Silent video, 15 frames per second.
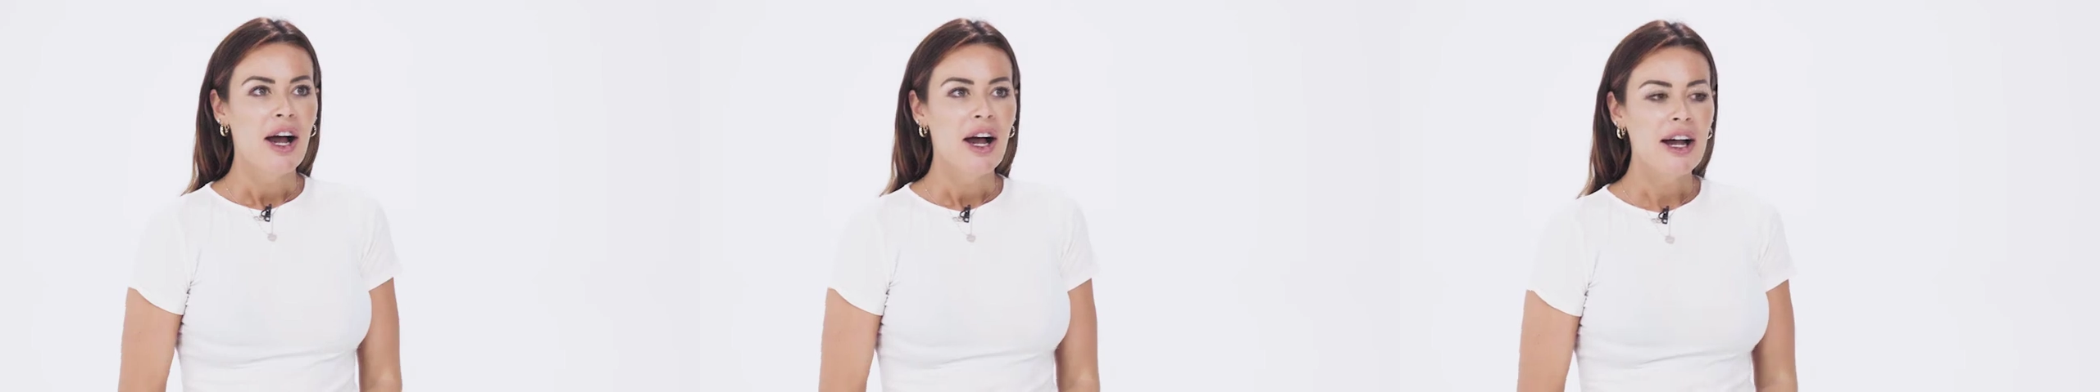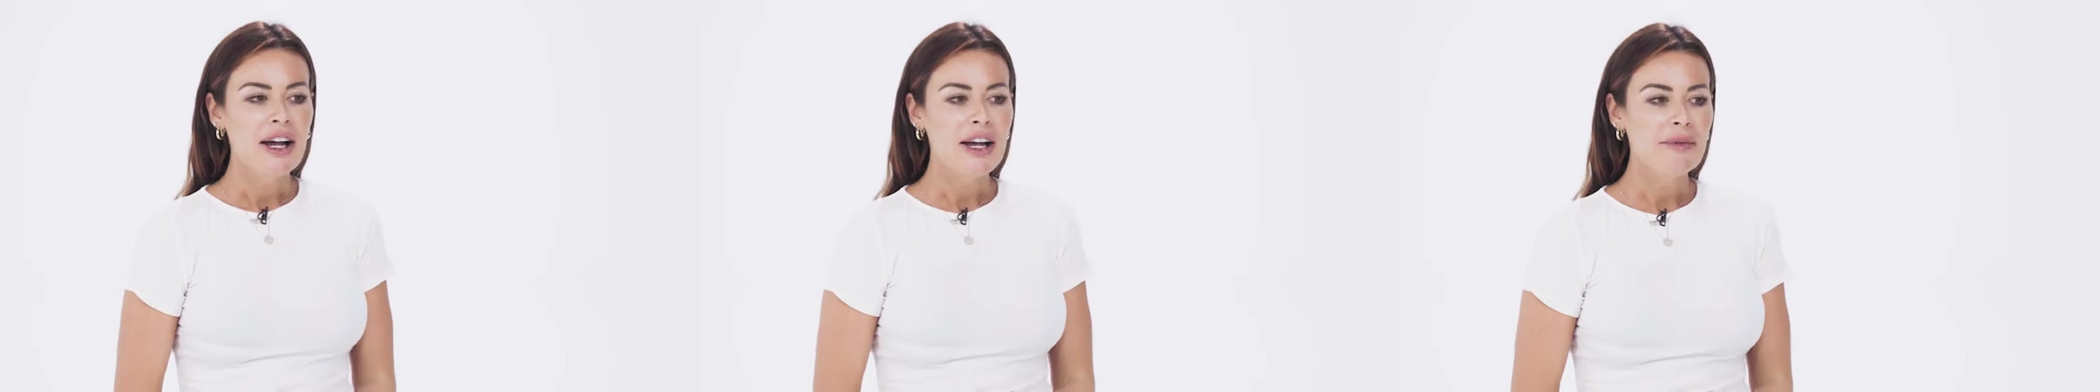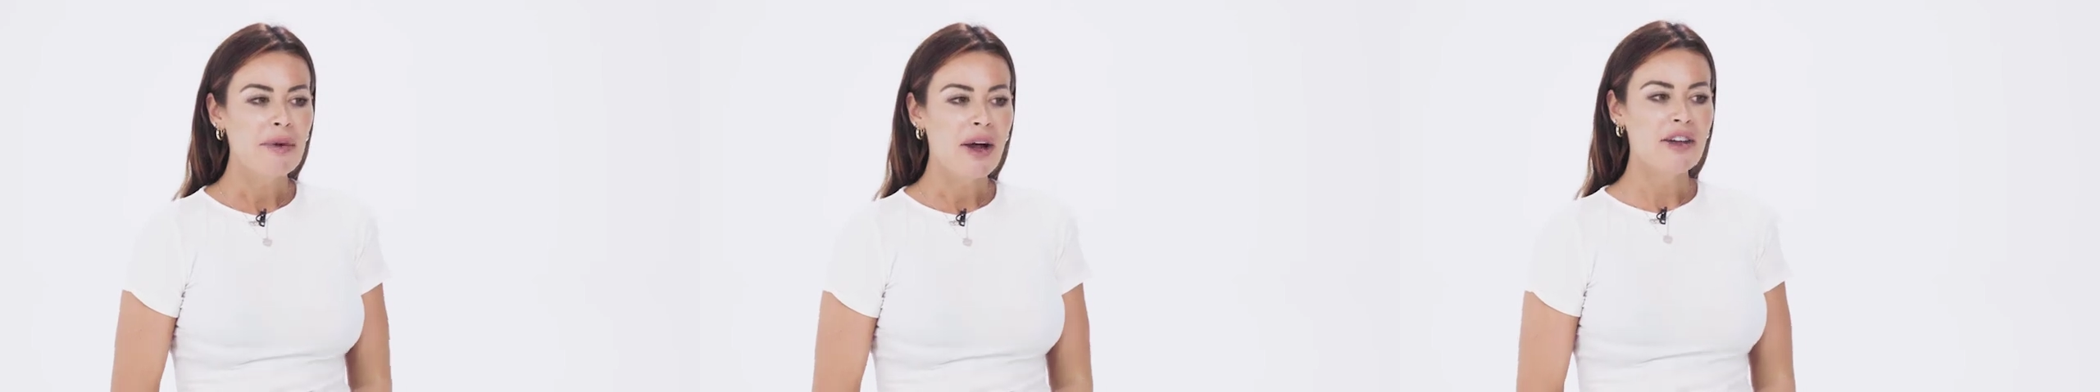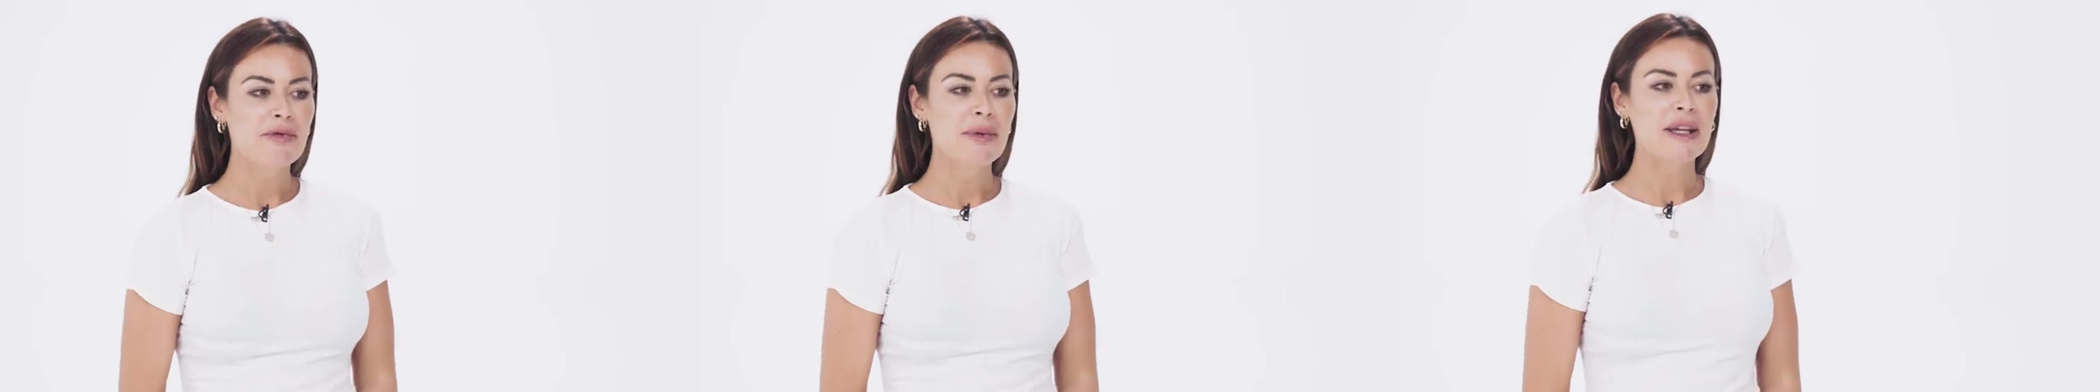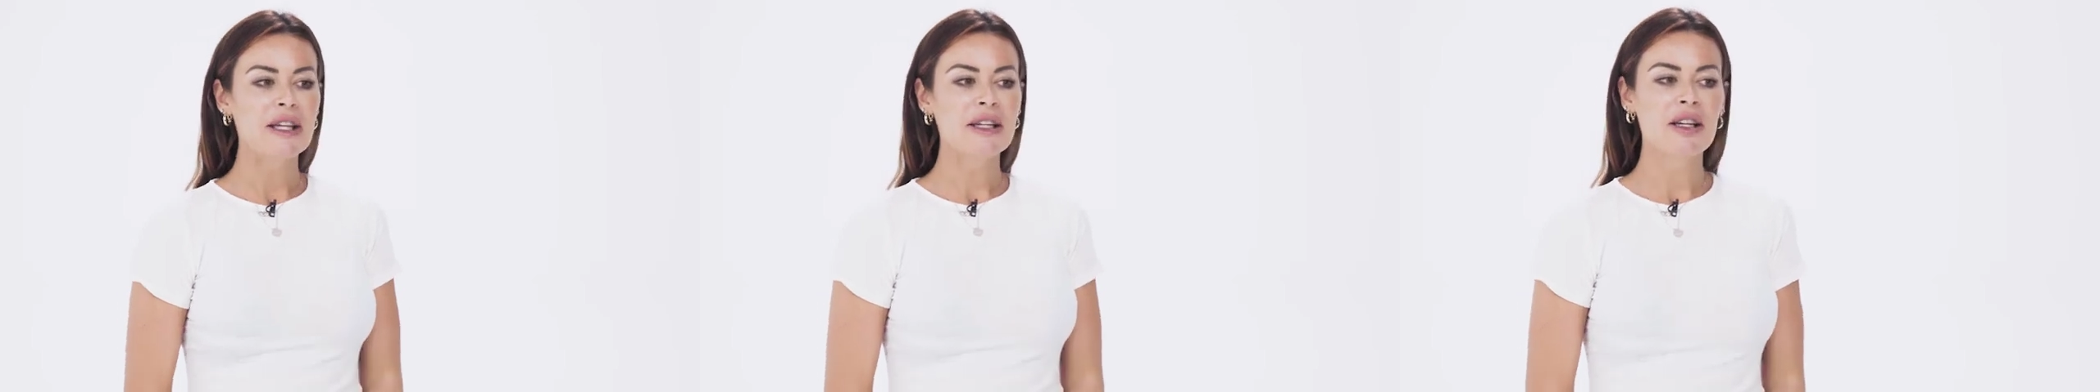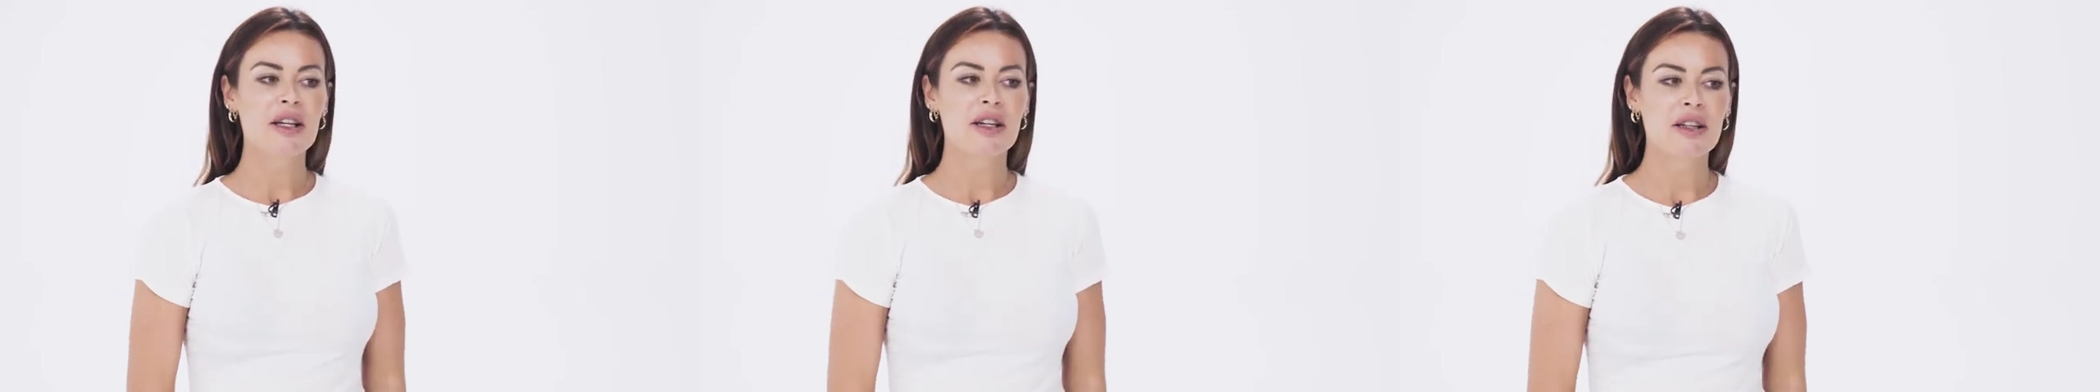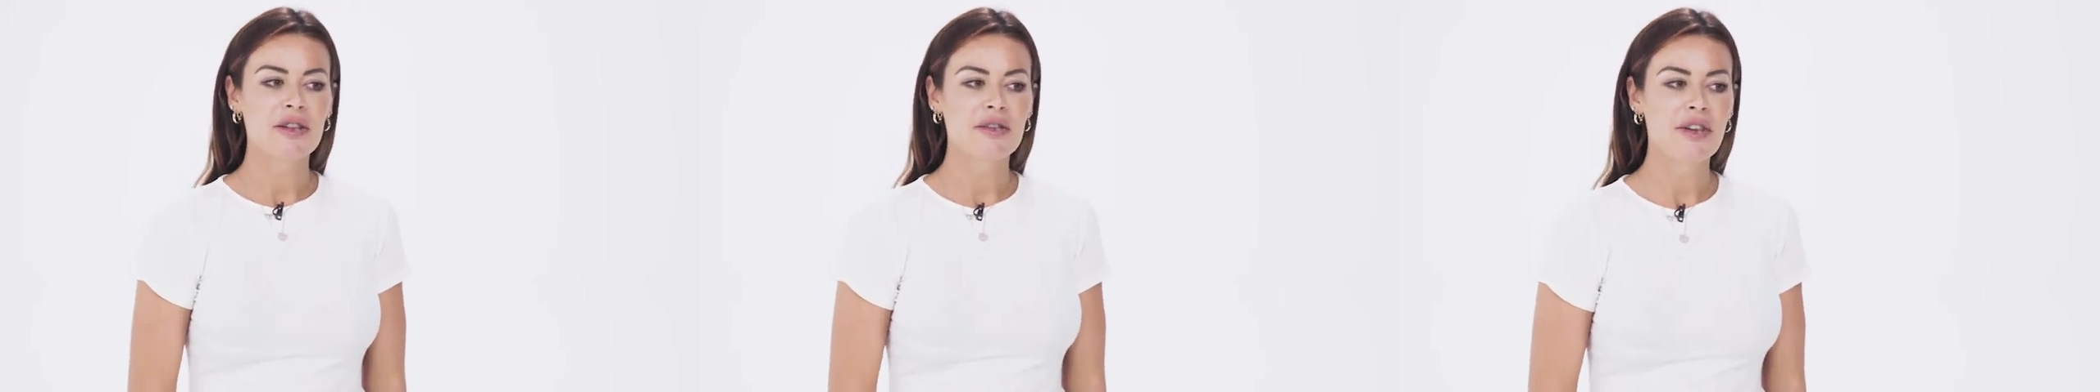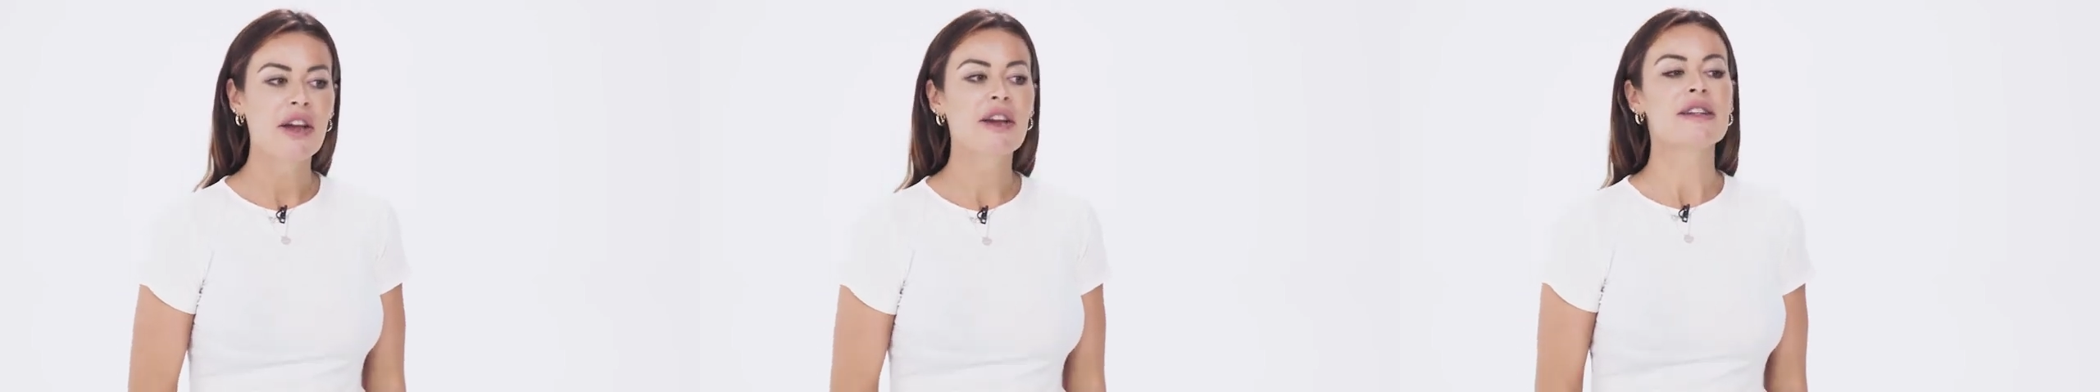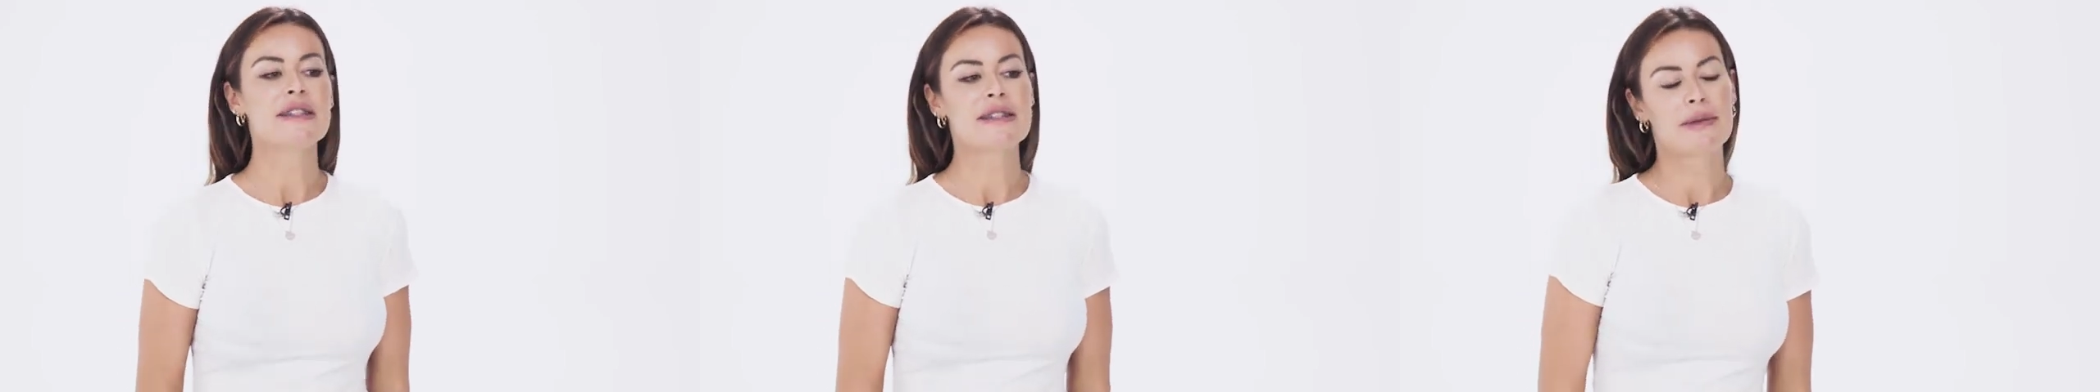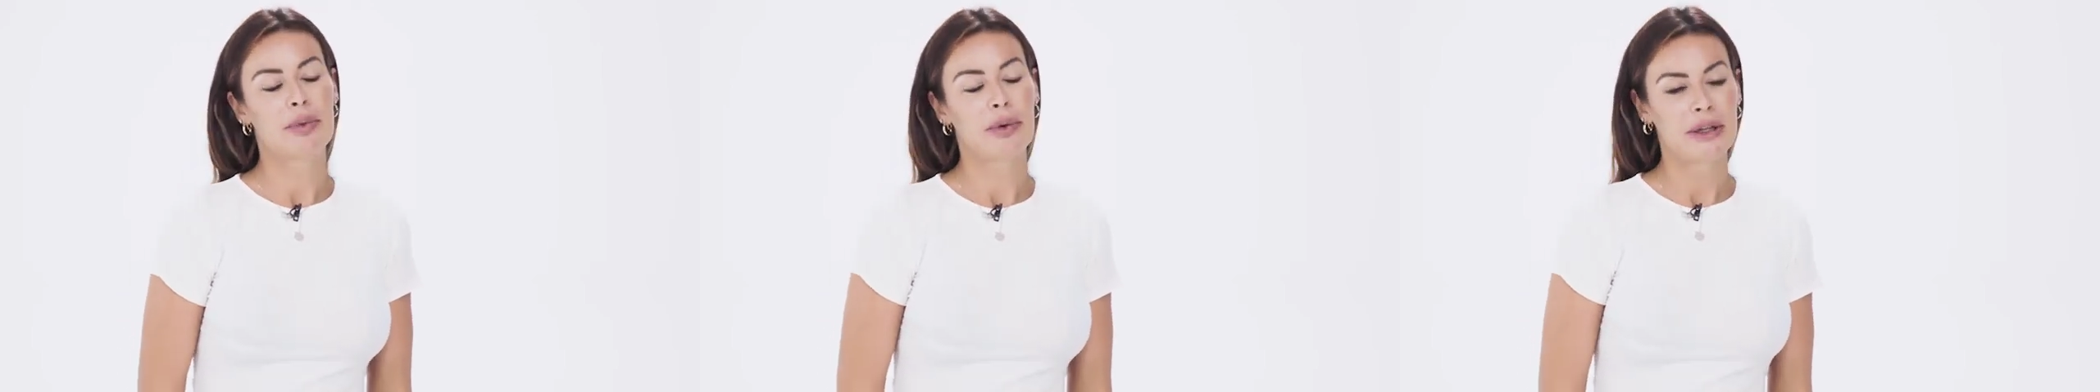I've been very
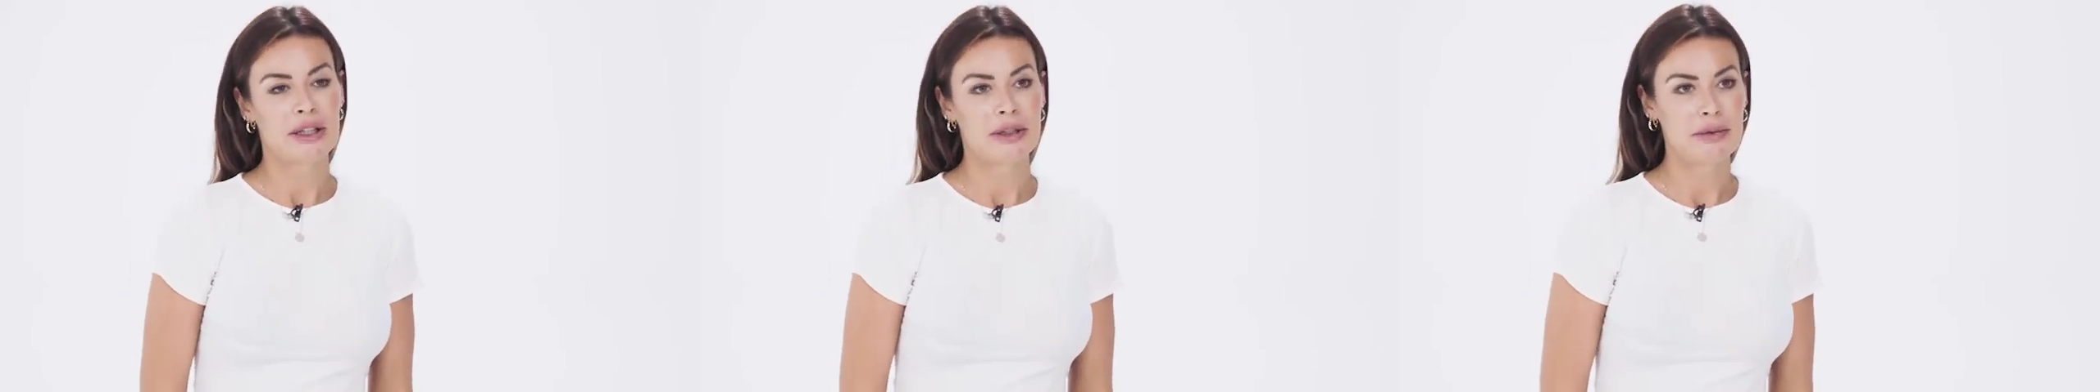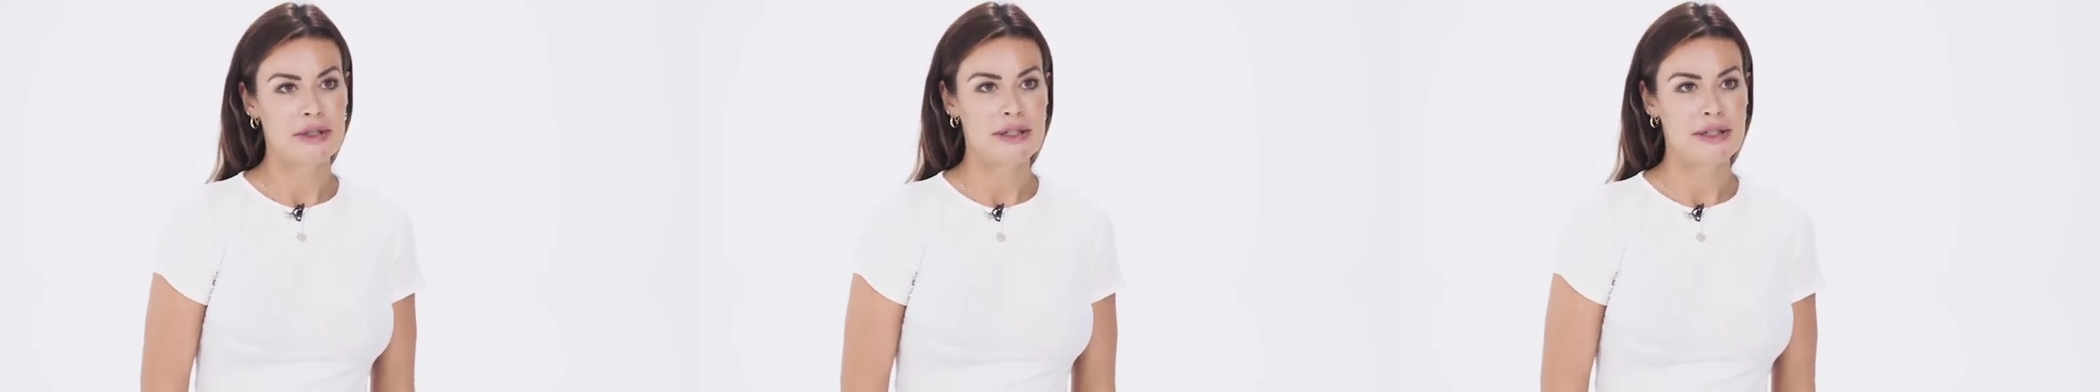disappointed